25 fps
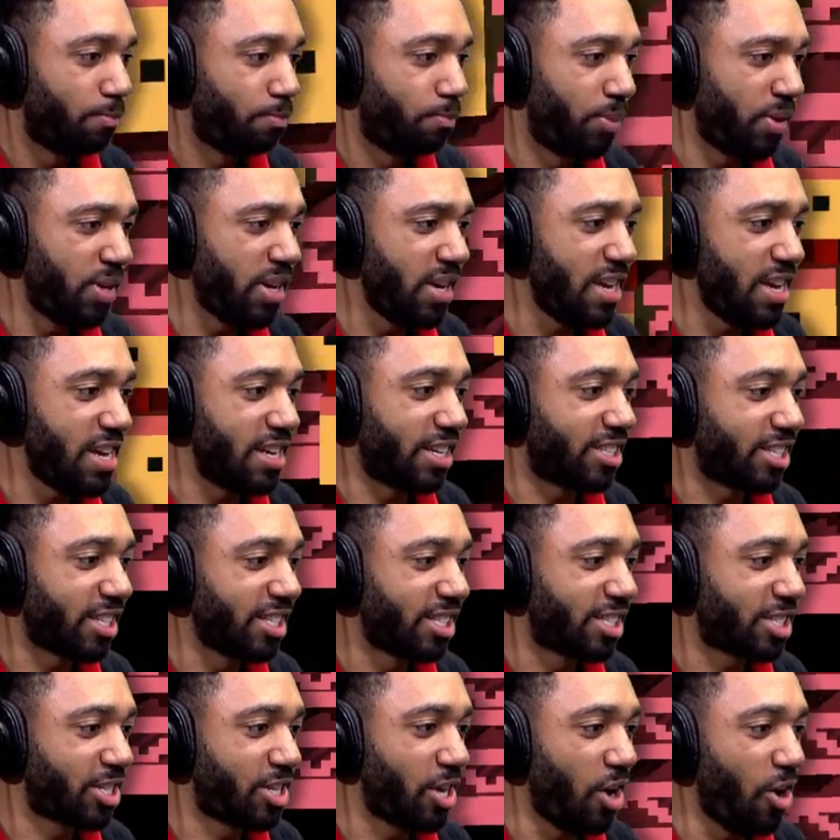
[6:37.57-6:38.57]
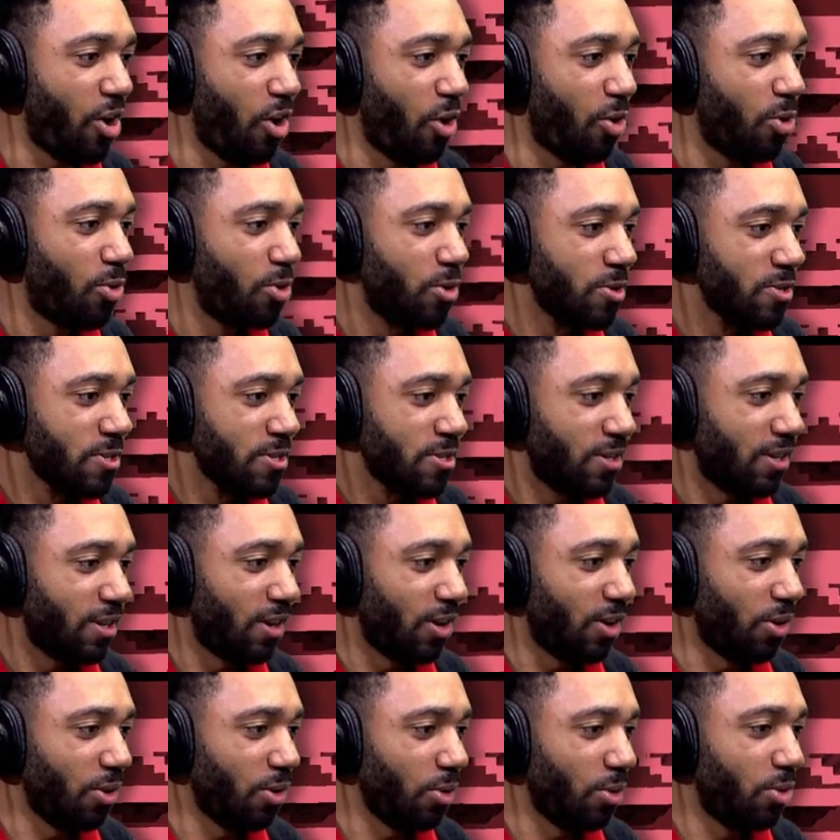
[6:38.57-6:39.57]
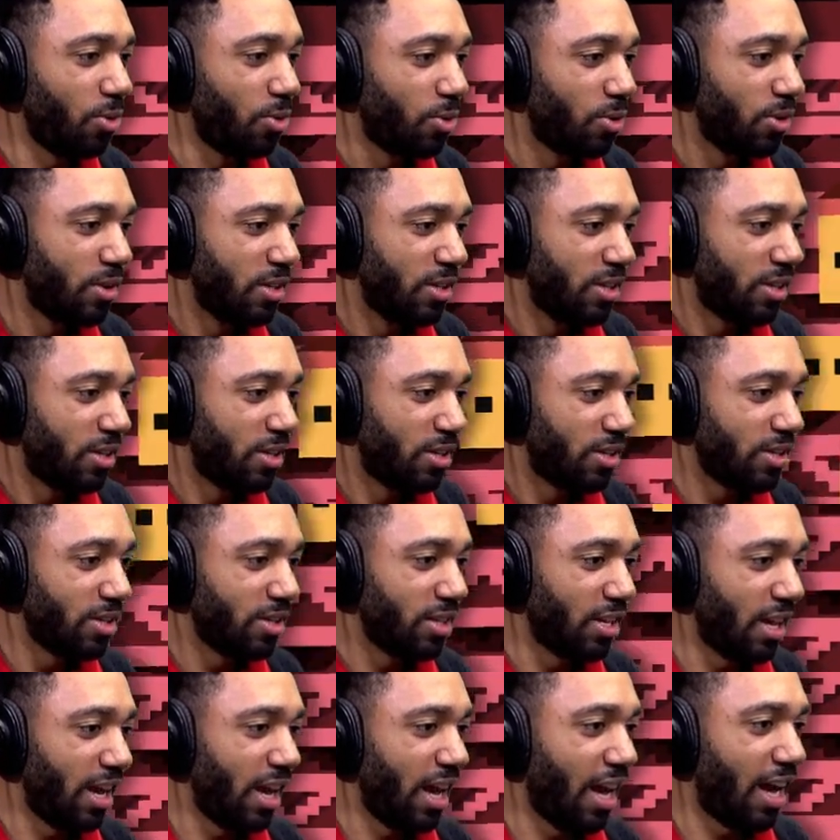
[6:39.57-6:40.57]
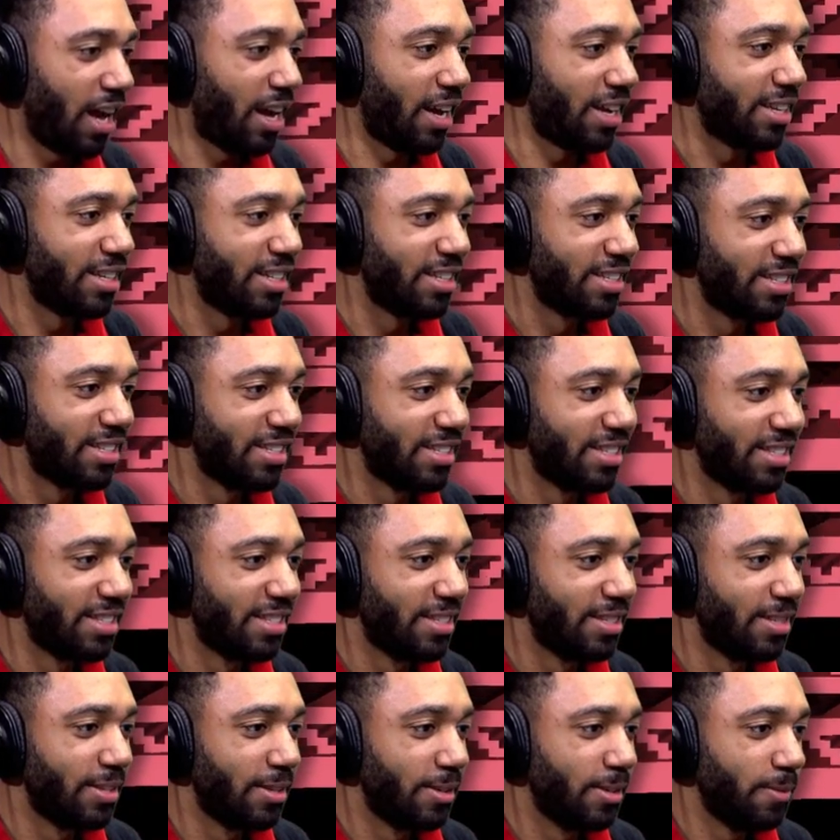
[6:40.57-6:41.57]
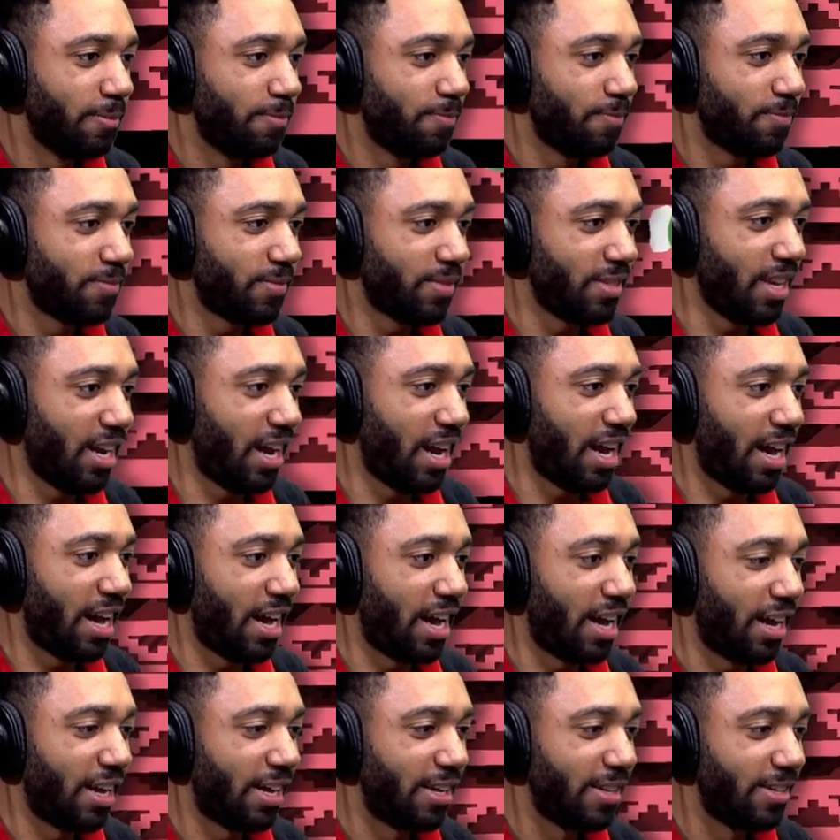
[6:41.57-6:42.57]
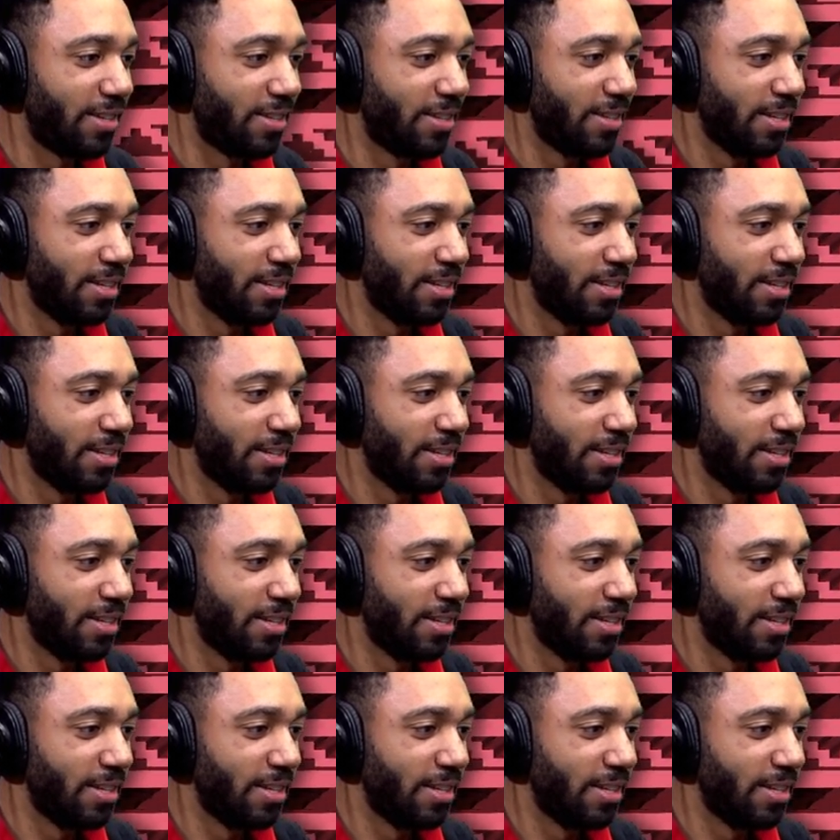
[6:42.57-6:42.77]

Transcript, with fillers: Bitch, let's go. Oh. Ah. Ah.